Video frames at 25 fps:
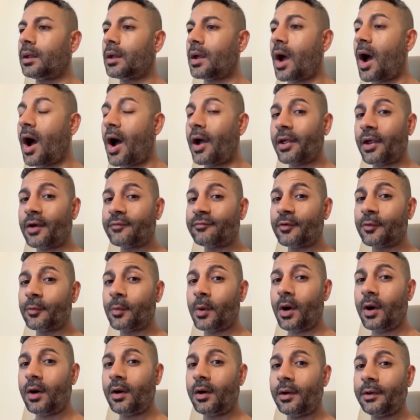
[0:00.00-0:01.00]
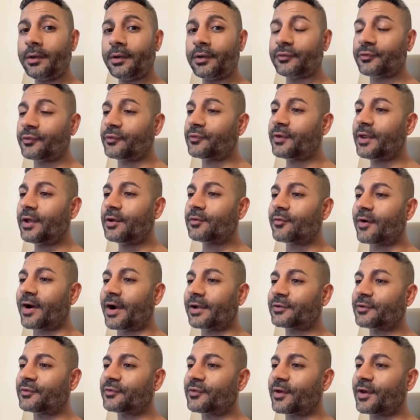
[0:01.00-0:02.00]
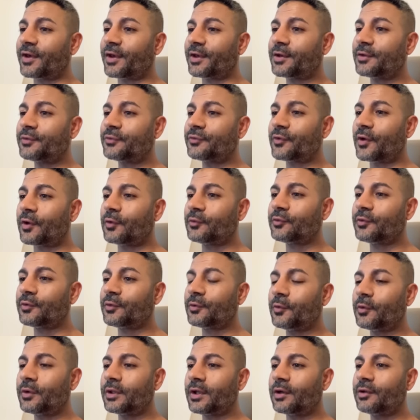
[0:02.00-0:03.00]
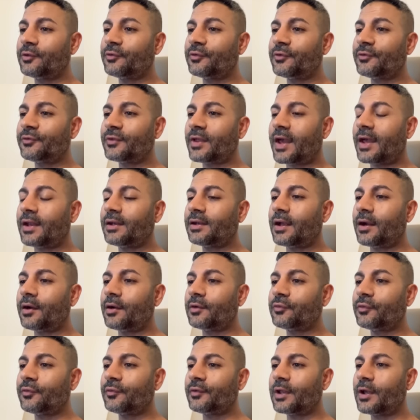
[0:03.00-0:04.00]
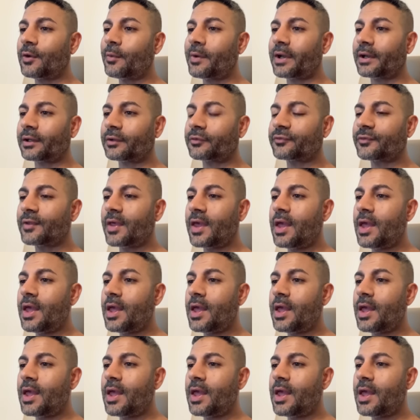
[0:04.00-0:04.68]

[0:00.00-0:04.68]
Hi everyone, this is Neel, Raithatha, consultant, audiologist and director of WAXscope.